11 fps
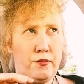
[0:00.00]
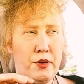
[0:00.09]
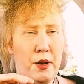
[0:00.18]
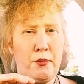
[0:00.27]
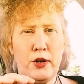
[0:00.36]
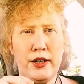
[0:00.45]

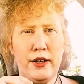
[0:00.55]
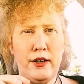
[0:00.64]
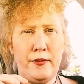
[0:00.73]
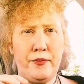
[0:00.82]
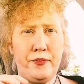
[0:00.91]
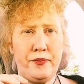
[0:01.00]
paprika.
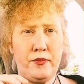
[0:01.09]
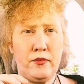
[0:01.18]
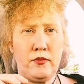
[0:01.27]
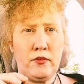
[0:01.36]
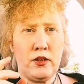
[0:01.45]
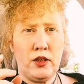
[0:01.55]

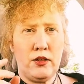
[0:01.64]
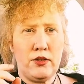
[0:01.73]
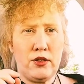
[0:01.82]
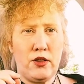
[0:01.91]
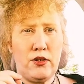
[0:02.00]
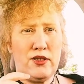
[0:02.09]

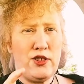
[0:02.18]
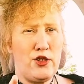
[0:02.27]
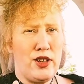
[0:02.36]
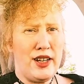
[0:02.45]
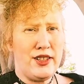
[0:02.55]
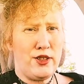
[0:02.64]
So, do you
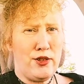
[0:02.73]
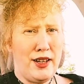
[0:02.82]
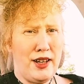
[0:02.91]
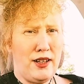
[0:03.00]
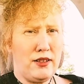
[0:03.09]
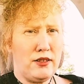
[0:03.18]
guys do that?